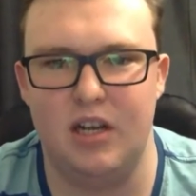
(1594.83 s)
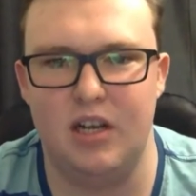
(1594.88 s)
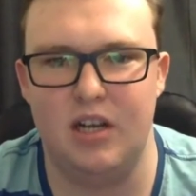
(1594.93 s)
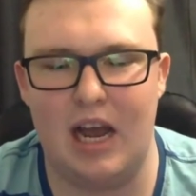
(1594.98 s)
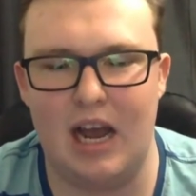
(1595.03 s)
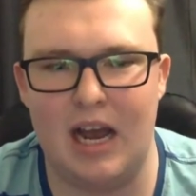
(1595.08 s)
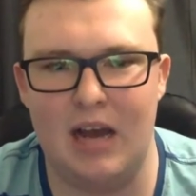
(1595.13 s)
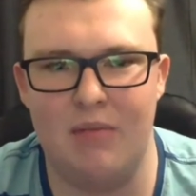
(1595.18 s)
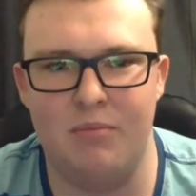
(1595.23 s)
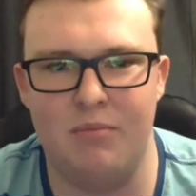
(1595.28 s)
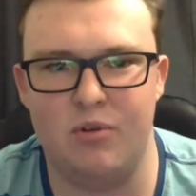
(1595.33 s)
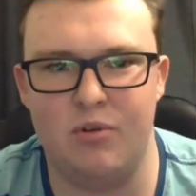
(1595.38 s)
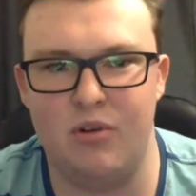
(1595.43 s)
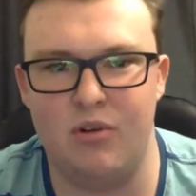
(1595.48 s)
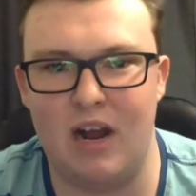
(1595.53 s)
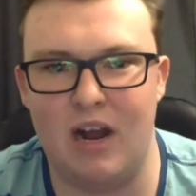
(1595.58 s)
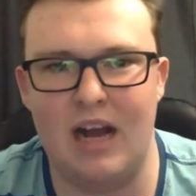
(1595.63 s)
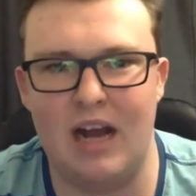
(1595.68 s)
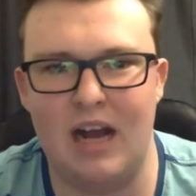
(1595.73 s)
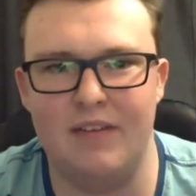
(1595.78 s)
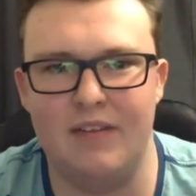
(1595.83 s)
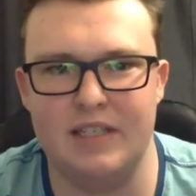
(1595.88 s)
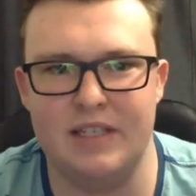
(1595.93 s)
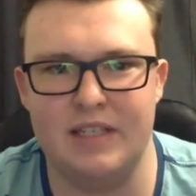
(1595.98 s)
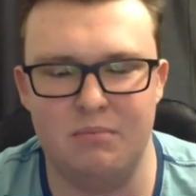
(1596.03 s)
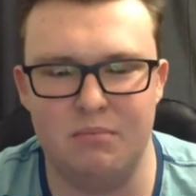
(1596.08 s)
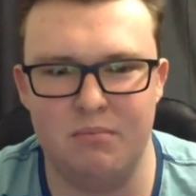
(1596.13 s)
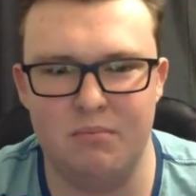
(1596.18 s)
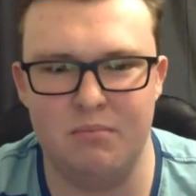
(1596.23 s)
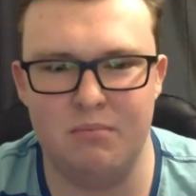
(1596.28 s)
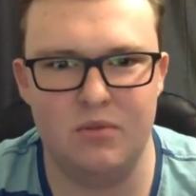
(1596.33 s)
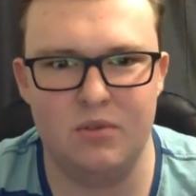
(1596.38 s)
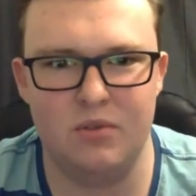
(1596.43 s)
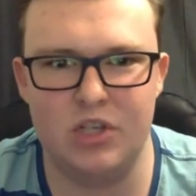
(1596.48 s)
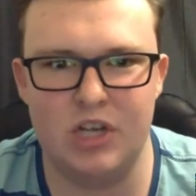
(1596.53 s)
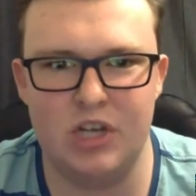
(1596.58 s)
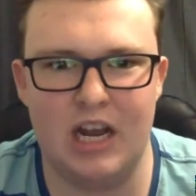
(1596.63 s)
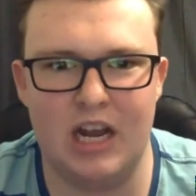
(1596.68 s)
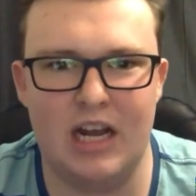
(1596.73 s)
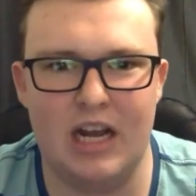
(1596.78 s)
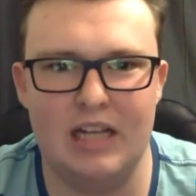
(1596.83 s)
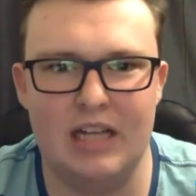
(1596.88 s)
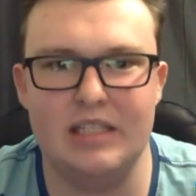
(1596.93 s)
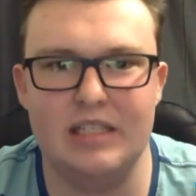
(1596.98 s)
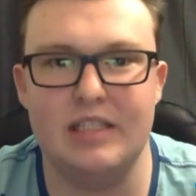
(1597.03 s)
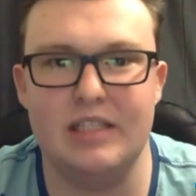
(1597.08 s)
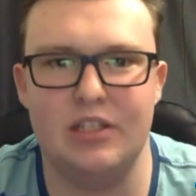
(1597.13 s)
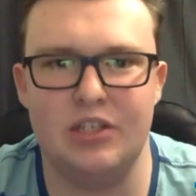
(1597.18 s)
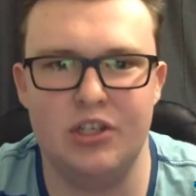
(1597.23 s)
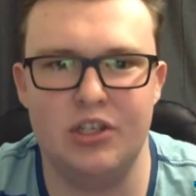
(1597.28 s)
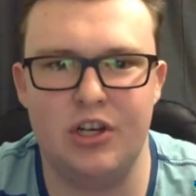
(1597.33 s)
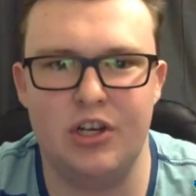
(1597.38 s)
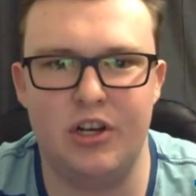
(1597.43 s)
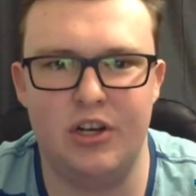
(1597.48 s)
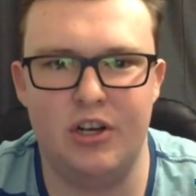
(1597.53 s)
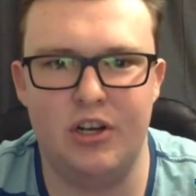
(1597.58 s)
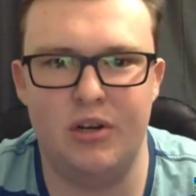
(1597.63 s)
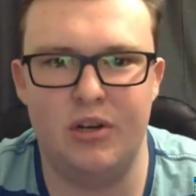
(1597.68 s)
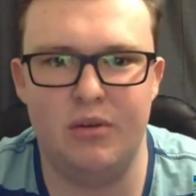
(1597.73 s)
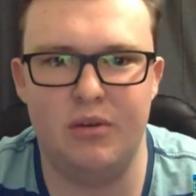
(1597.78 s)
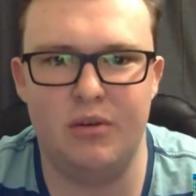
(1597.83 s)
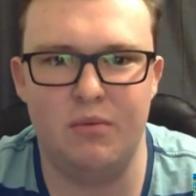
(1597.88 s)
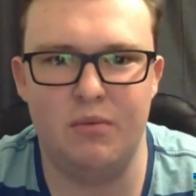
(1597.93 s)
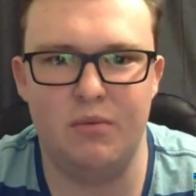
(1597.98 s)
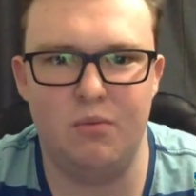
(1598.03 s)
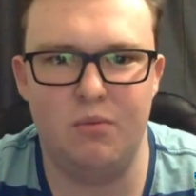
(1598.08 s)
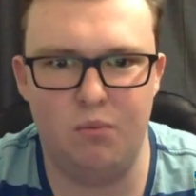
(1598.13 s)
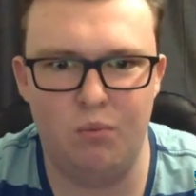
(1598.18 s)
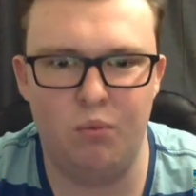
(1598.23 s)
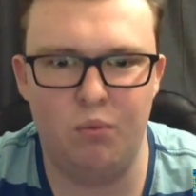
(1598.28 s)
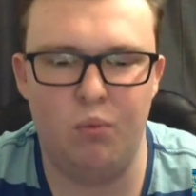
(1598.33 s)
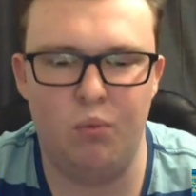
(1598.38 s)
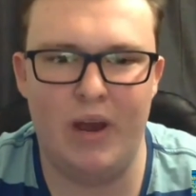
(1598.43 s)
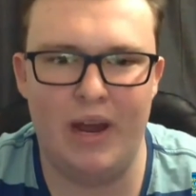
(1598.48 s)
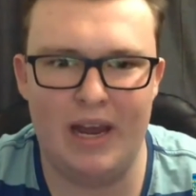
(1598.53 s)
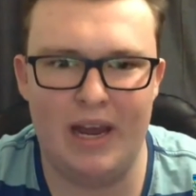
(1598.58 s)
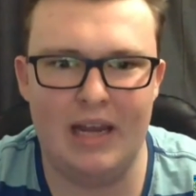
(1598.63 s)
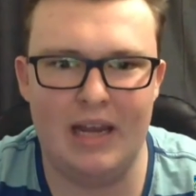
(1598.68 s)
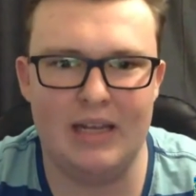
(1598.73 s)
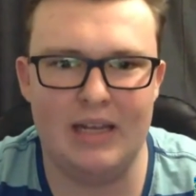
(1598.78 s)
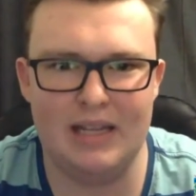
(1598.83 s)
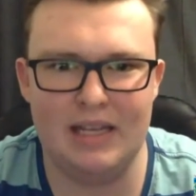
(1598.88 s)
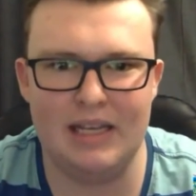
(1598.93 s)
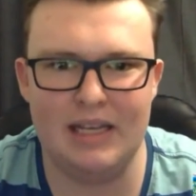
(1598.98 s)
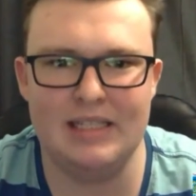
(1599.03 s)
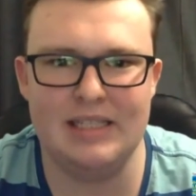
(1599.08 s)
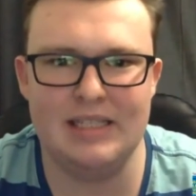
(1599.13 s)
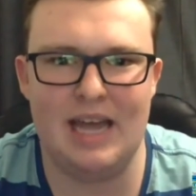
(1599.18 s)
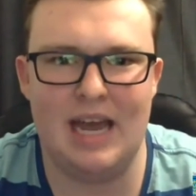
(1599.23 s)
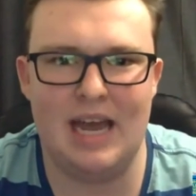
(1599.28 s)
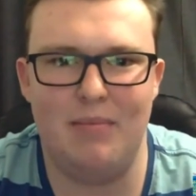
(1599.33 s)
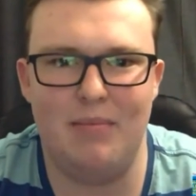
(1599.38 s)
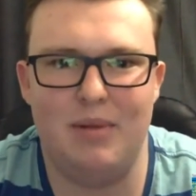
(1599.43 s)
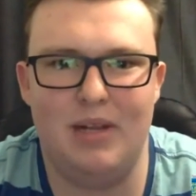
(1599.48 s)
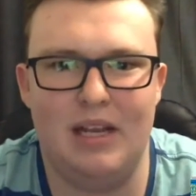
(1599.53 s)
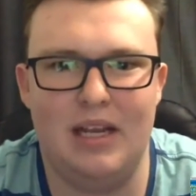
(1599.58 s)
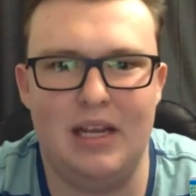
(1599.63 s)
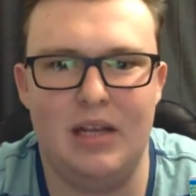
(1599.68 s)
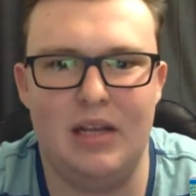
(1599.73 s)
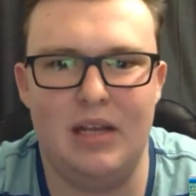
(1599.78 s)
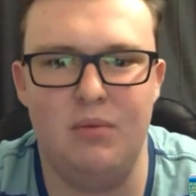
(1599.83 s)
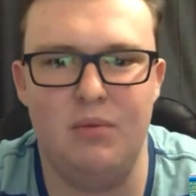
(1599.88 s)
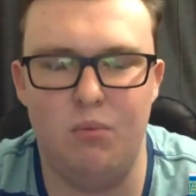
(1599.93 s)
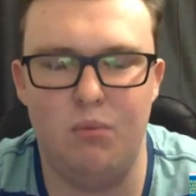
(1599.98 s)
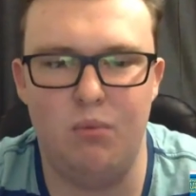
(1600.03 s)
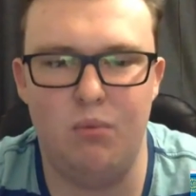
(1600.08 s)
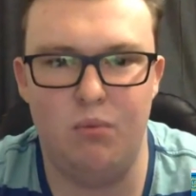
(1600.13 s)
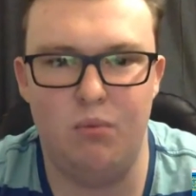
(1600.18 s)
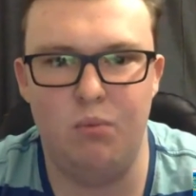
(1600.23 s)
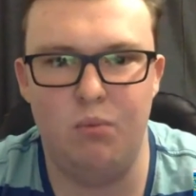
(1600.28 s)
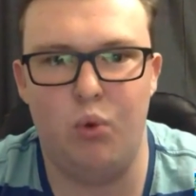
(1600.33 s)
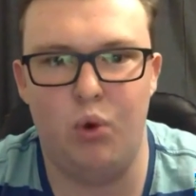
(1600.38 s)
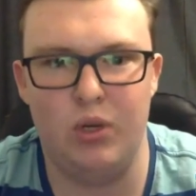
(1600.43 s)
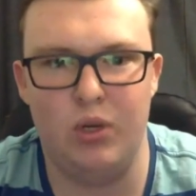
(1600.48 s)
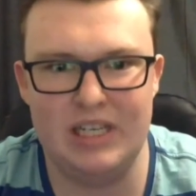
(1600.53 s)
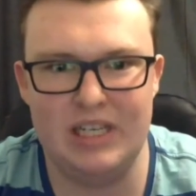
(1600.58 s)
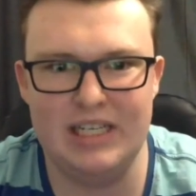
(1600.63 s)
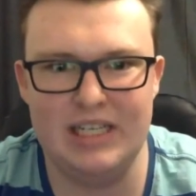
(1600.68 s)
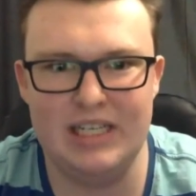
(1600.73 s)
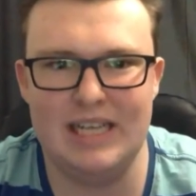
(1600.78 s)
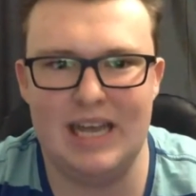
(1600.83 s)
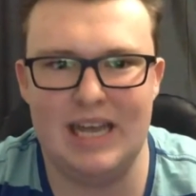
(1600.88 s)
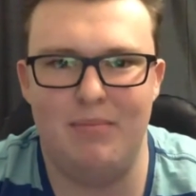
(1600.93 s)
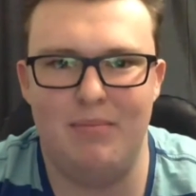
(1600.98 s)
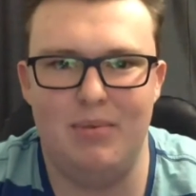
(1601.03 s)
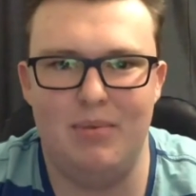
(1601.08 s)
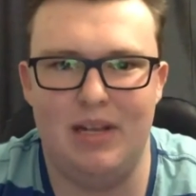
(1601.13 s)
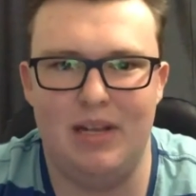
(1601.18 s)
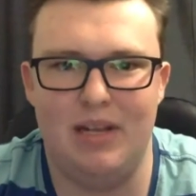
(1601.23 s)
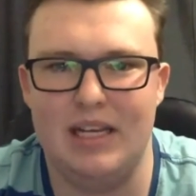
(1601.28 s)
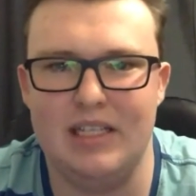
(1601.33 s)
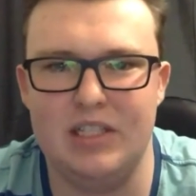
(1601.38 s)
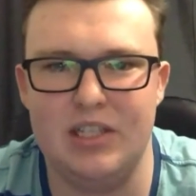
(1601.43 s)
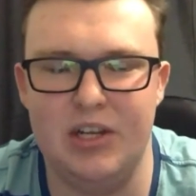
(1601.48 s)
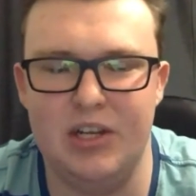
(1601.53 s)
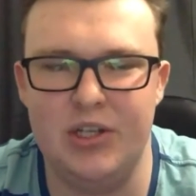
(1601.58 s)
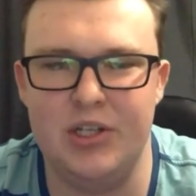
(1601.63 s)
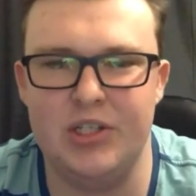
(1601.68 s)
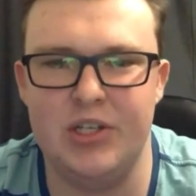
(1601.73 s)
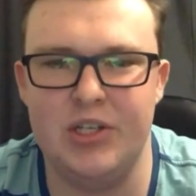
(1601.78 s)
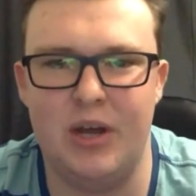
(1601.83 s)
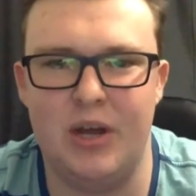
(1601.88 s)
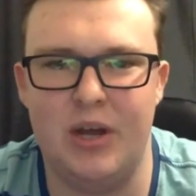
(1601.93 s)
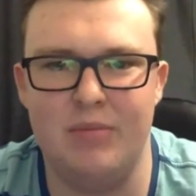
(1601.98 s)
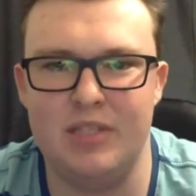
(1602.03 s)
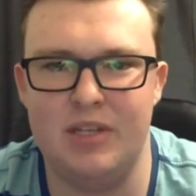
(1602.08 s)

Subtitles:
graphs and charts to show you where things are happening and what is happening at certain times.